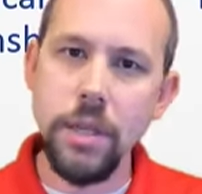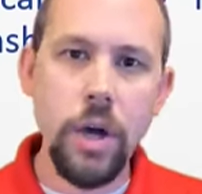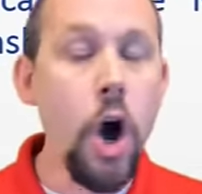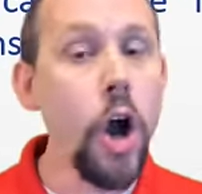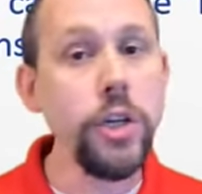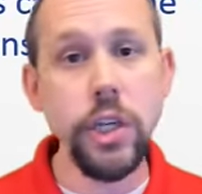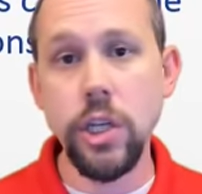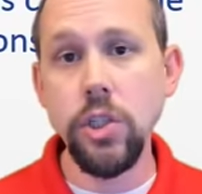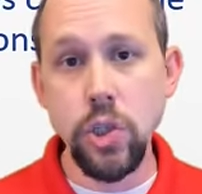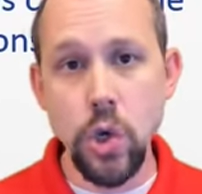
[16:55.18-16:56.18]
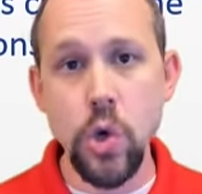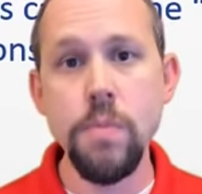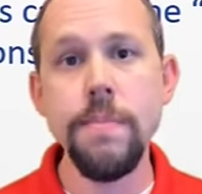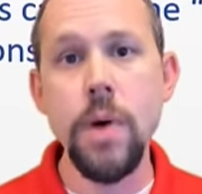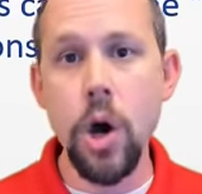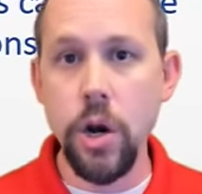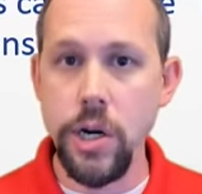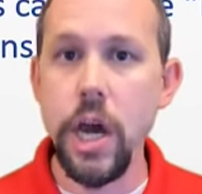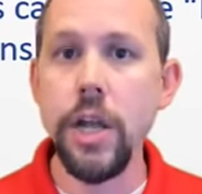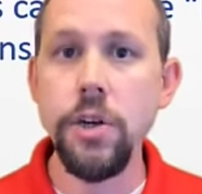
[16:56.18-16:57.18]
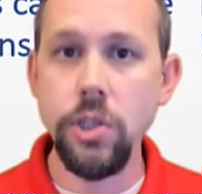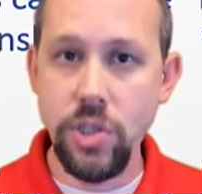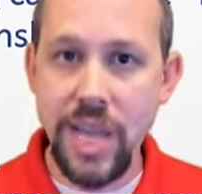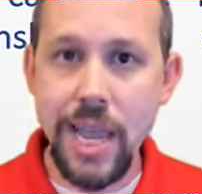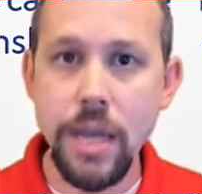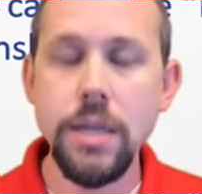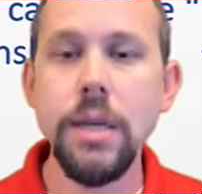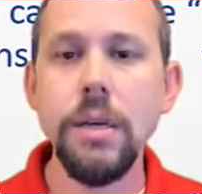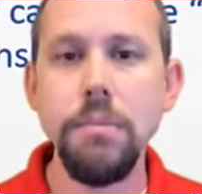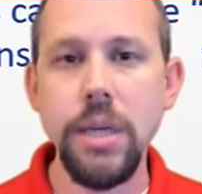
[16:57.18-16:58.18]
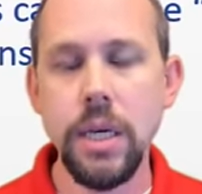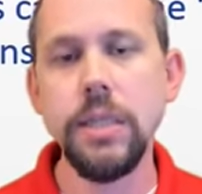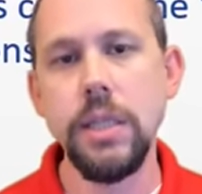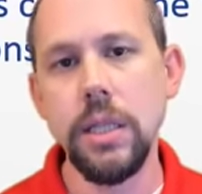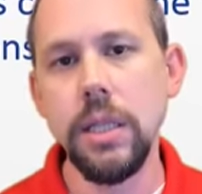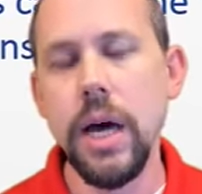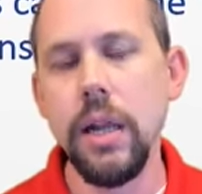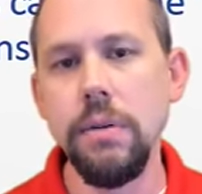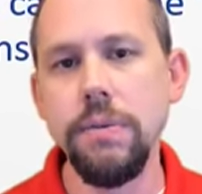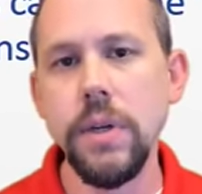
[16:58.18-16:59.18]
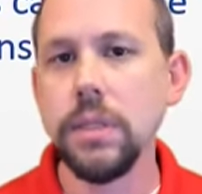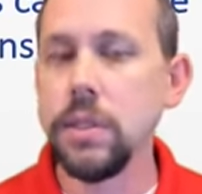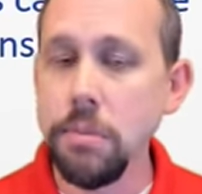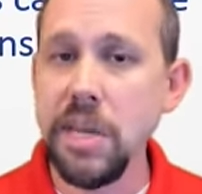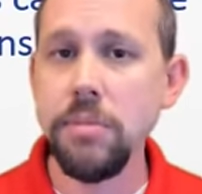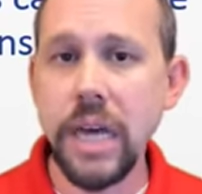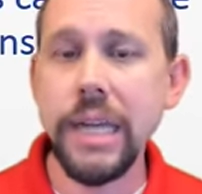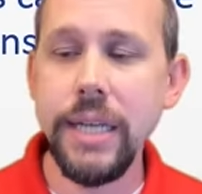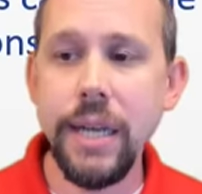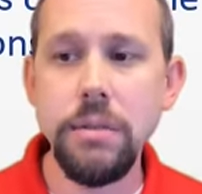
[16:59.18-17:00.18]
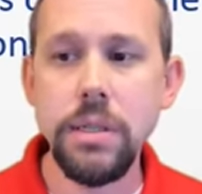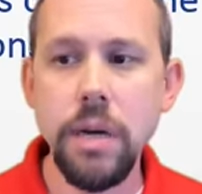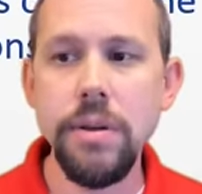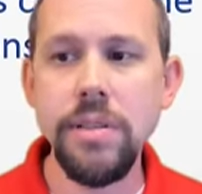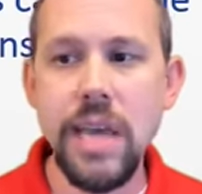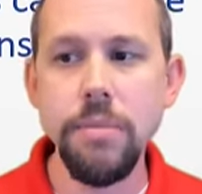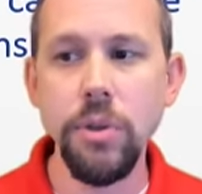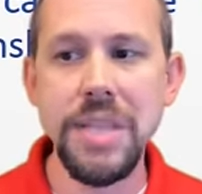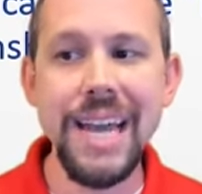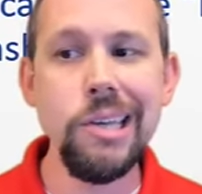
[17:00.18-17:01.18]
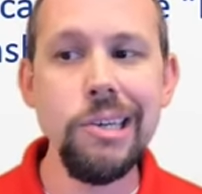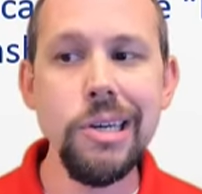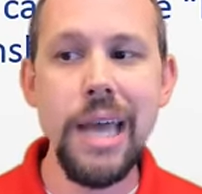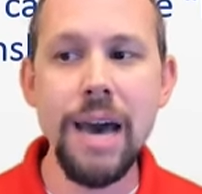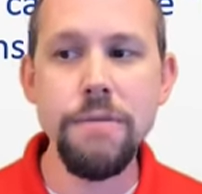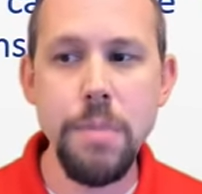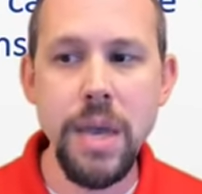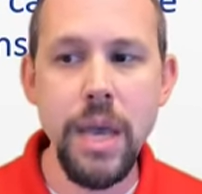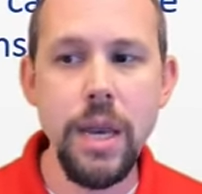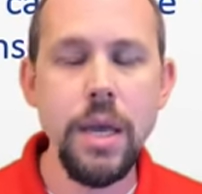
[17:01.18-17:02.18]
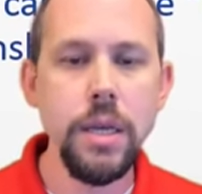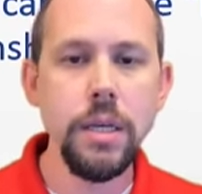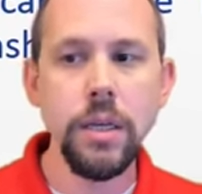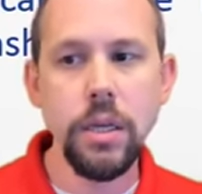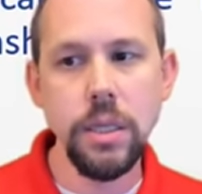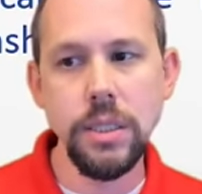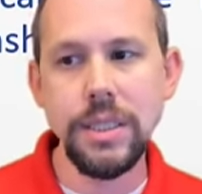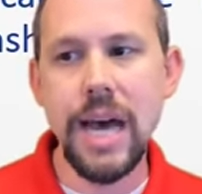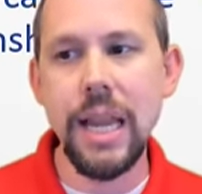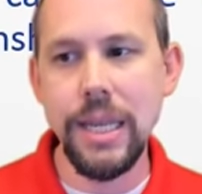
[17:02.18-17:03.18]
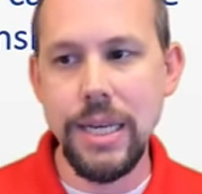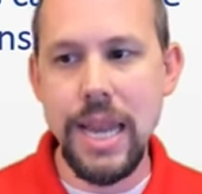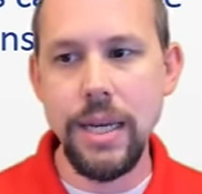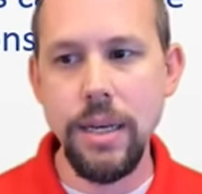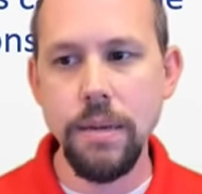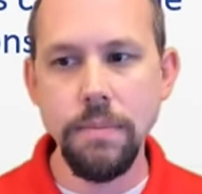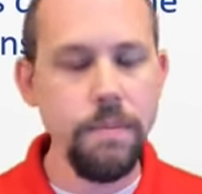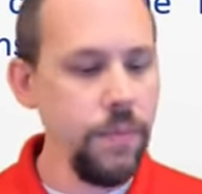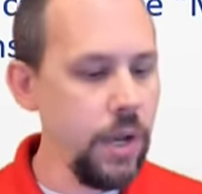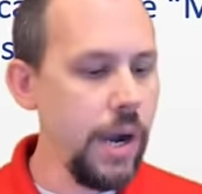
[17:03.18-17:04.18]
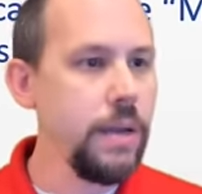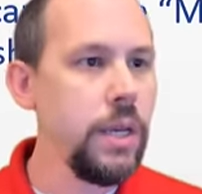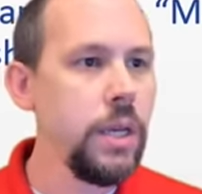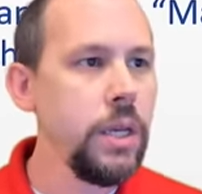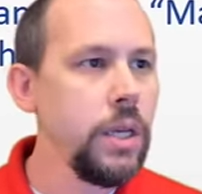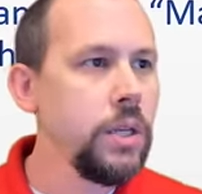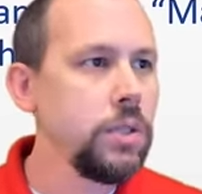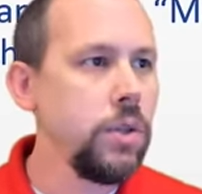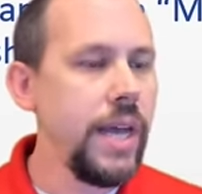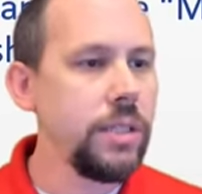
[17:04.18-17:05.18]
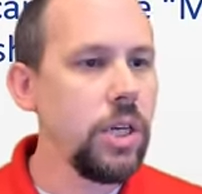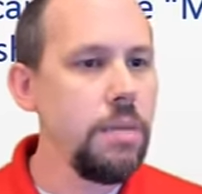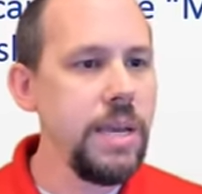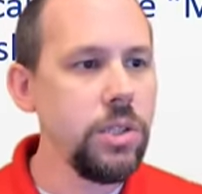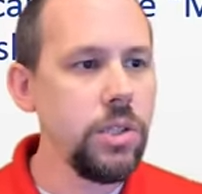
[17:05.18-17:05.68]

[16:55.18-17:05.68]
hard to consume, hard to understand, because it's a lot of sometimes unnecessary tables that could have been consolidated. All right, so that's going to be a